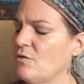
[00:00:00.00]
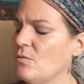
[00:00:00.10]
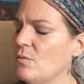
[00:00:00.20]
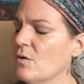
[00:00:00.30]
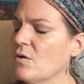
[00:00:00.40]
as
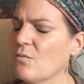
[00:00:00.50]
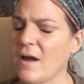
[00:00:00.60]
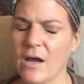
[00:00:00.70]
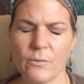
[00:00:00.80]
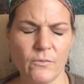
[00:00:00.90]
you look
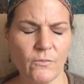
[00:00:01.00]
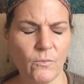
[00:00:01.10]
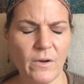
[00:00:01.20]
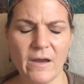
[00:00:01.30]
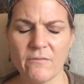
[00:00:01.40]
around
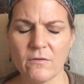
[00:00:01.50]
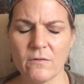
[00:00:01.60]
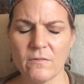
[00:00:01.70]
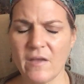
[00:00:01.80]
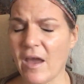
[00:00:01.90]

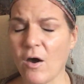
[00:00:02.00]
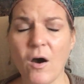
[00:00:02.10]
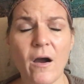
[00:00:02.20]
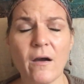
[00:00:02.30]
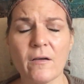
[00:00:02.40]
wherever they
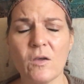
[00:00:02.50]
are,